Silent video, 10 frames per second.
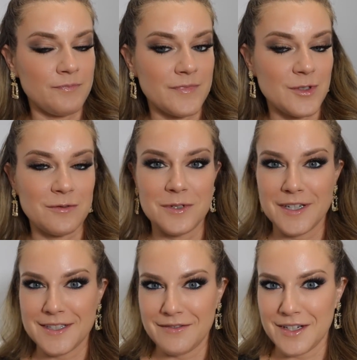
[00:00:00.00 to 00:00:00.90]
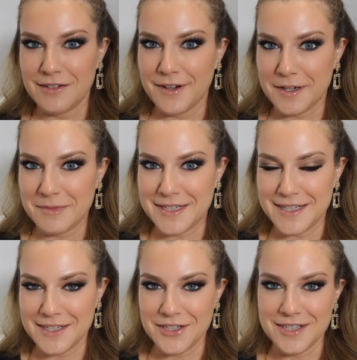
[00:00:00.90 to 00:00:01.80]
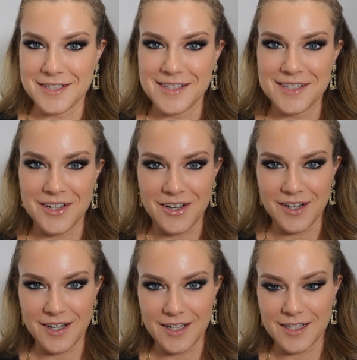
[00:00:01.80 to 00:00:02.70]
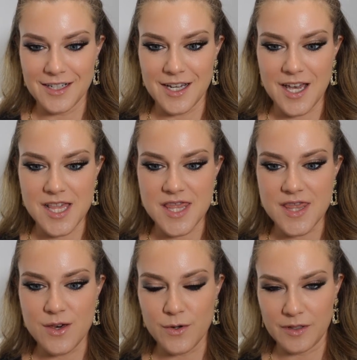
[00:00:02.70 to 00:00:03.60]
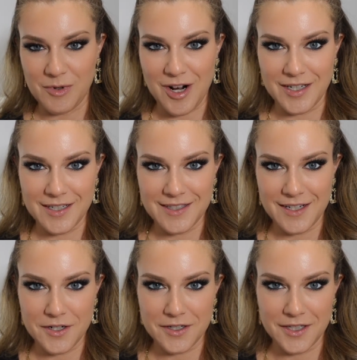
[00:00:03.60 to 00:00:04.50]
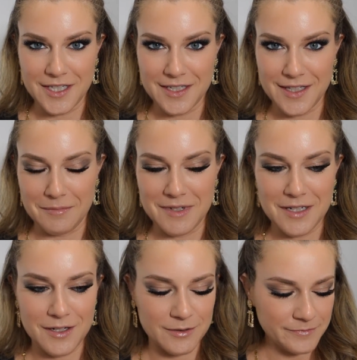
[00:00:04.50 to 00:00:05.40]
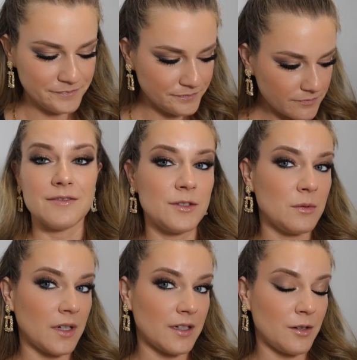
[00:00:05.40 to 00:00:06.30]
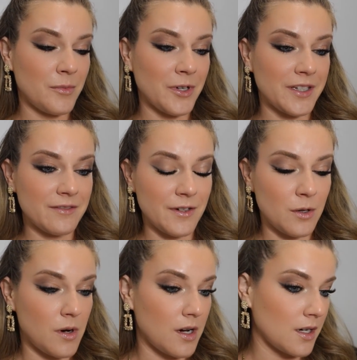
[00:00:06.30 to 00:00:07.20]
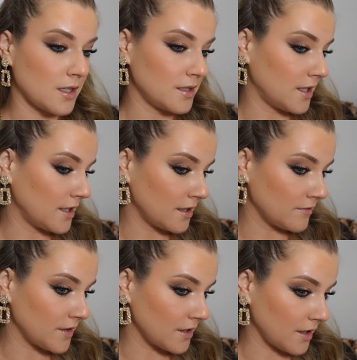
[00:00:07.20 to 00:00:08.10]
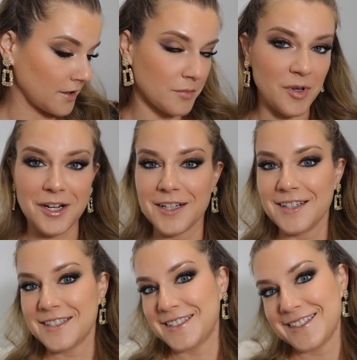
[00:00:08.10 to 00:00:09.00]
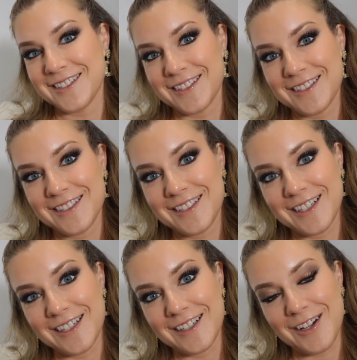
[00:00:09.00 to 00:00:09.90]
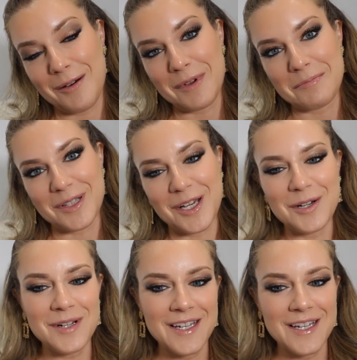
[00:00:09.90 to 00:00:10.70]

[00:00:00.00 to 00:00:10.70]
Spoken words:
So if you guys have any recommendations on those products that are clean, let me know. If you want to know more info on any of the other products, just comment below.